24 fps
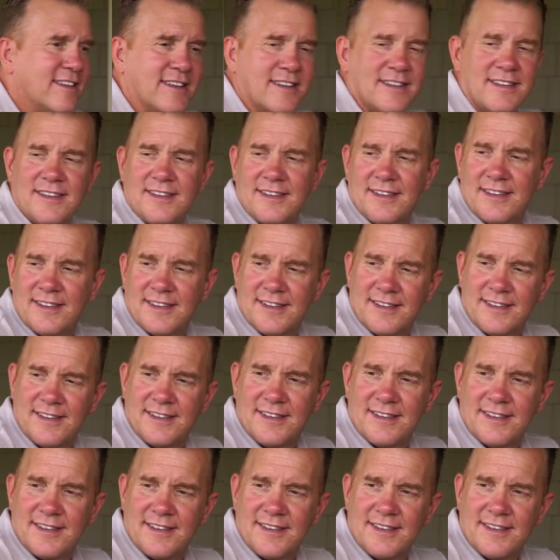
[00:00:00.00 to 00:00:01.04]
common
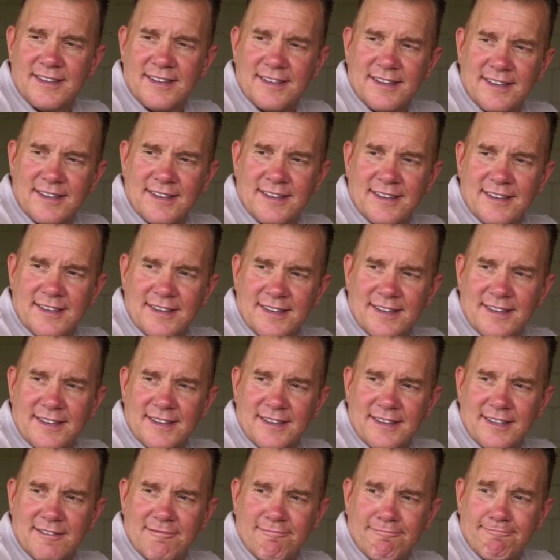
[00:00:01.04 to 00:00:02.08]
sense isn't common
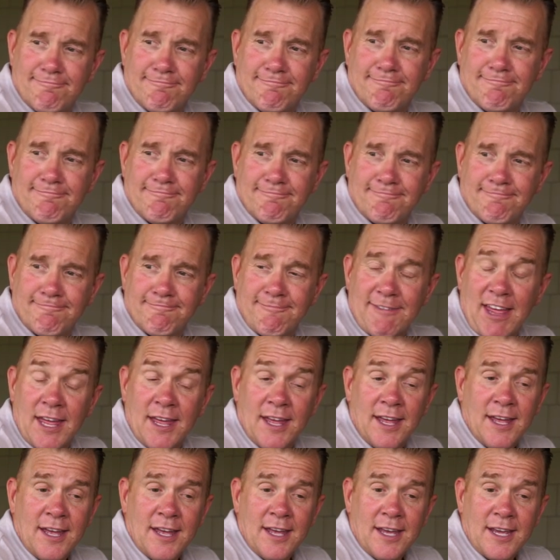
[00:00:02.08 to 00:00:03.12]
practice, Big
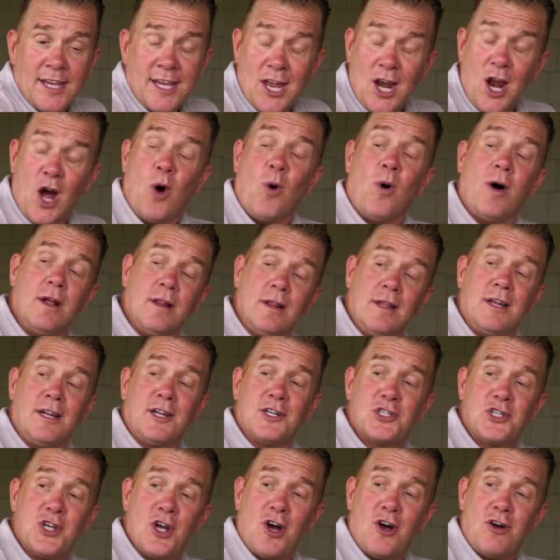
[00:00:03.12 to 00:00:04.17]
Joe. You know what, Little
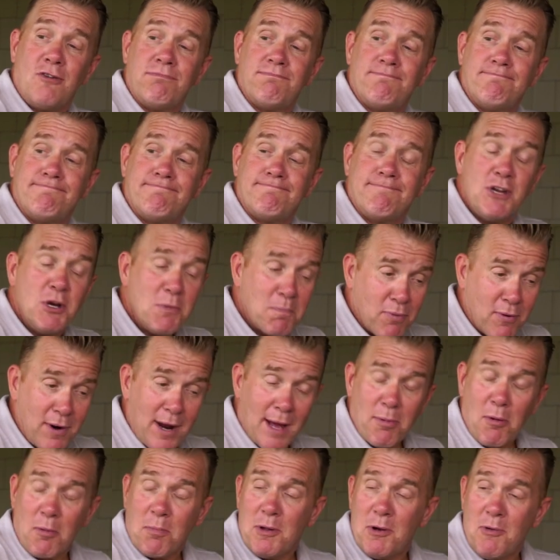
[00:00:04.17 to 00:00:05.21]
Joe? You're
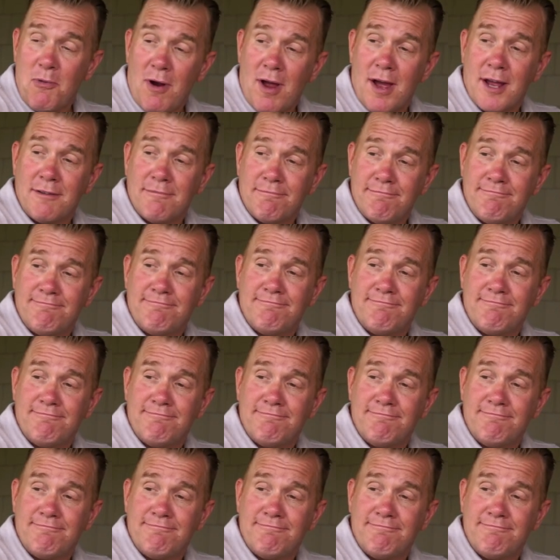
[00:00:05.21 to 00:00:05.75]
probably right.